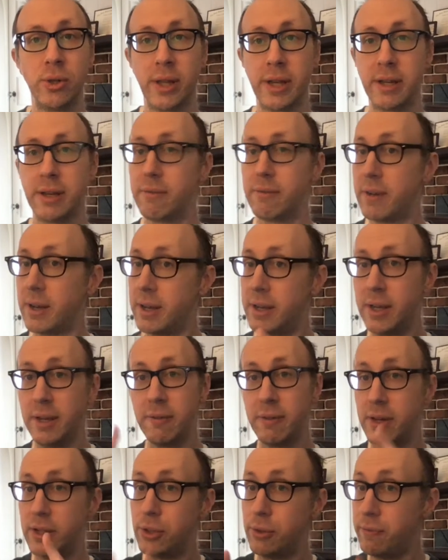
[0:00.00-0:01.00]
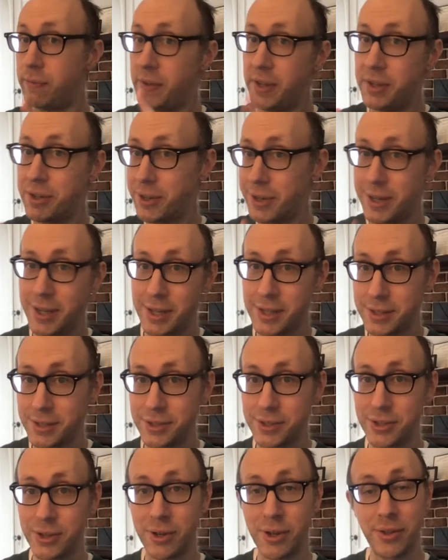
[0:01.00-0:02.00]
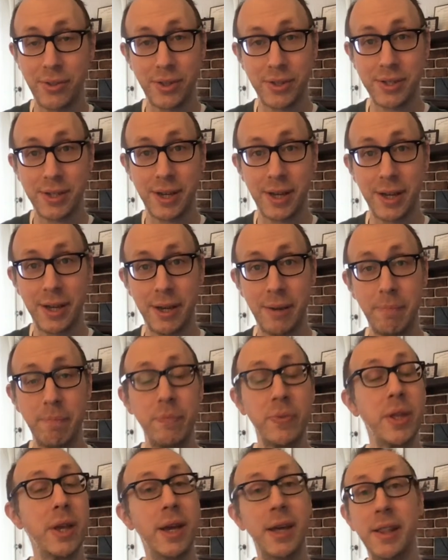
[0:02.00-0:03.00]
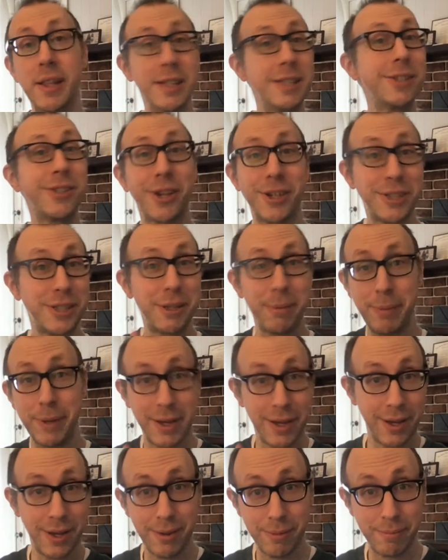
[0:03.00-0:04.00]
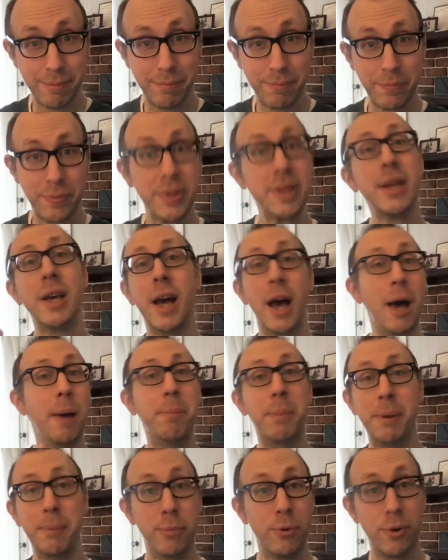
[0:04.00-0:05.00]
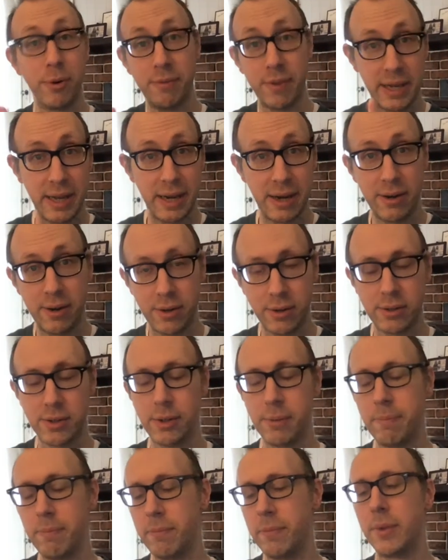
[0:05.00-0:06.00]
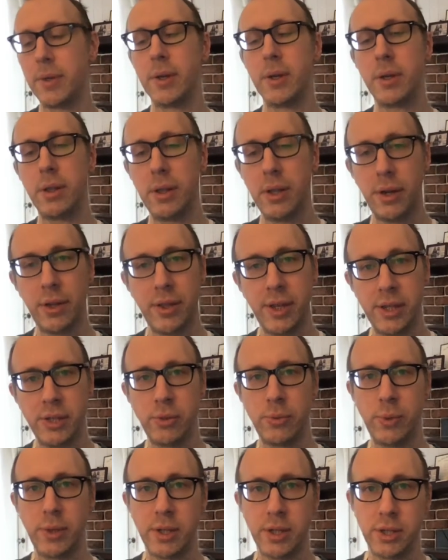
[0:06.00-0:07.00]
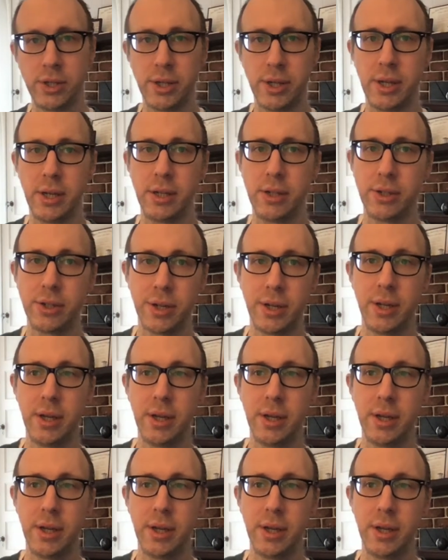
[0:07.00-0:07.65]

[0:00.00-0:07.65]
Like if I do finger guns all the time, this starts to become a bit more of a character. Little things that we can change.